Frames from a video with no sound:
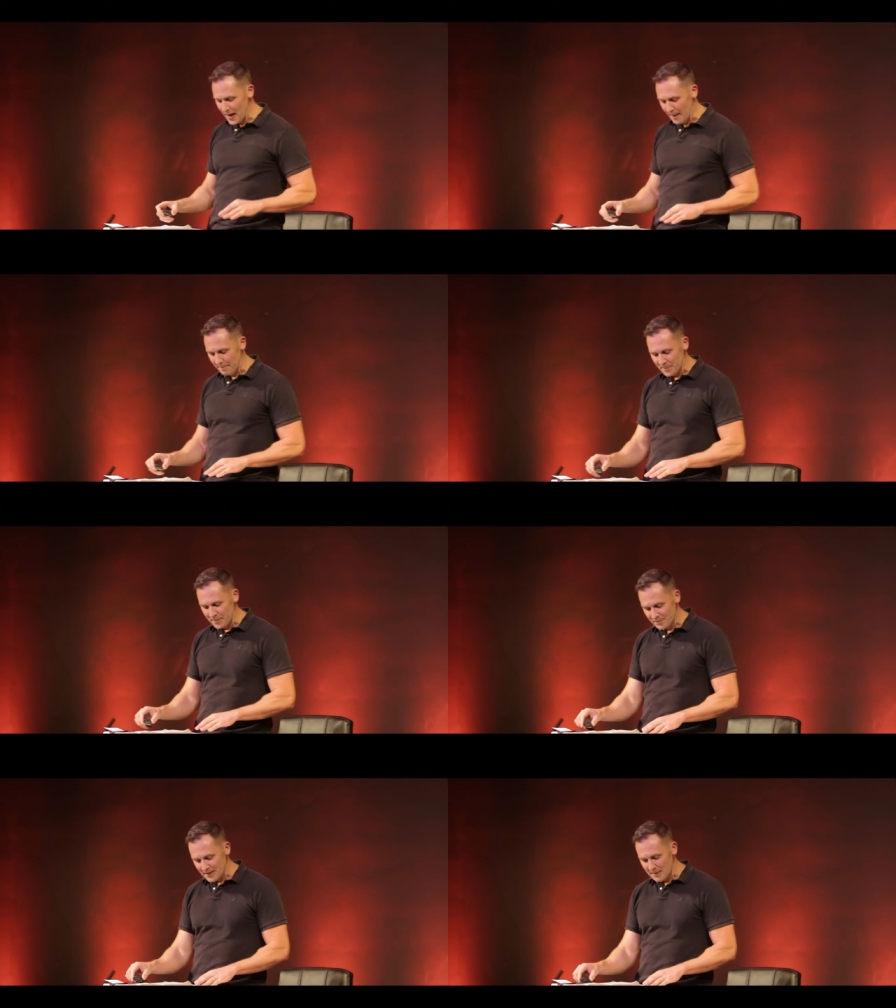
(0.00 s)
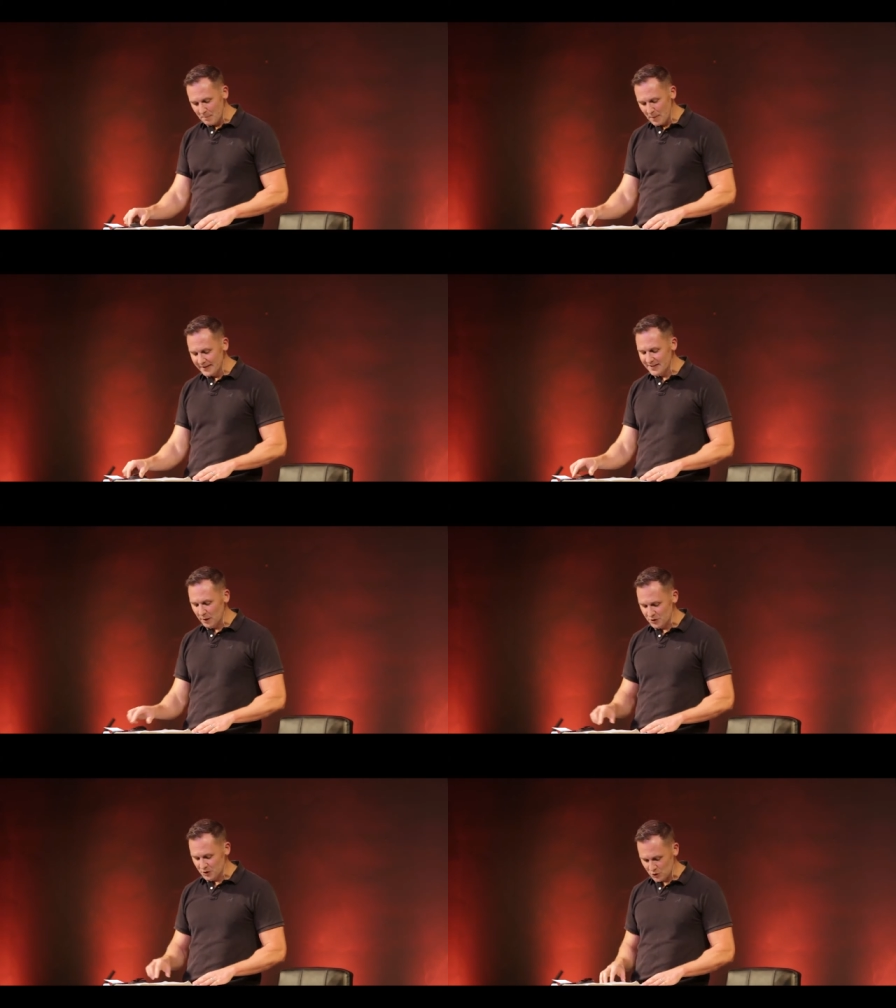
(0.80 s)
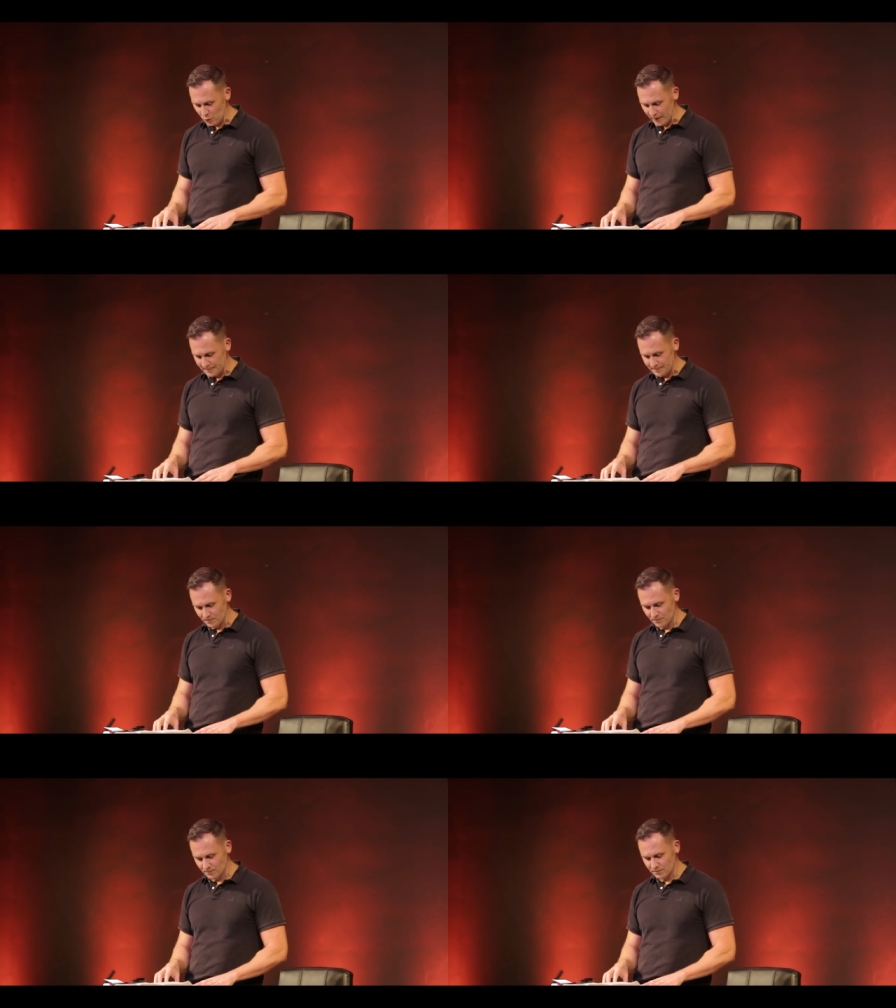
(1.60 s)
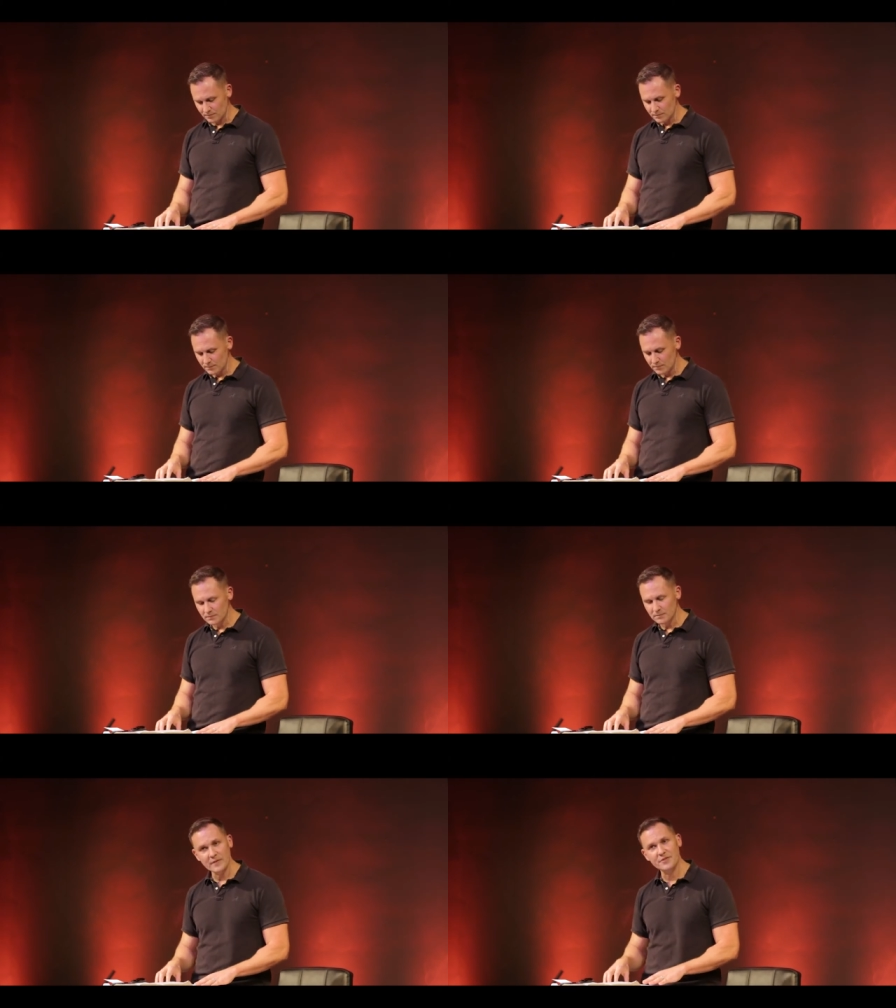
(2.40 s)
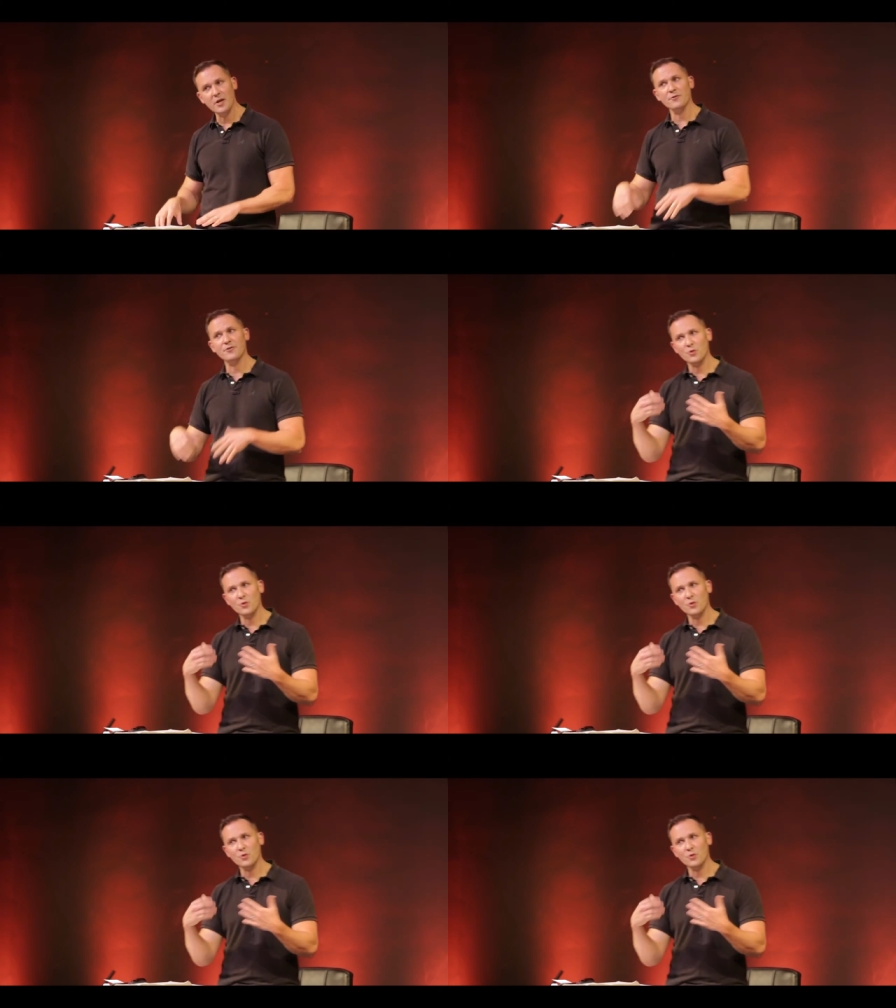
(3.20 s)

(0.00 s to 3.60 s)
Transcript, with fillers: Um, money tells your story. It tells the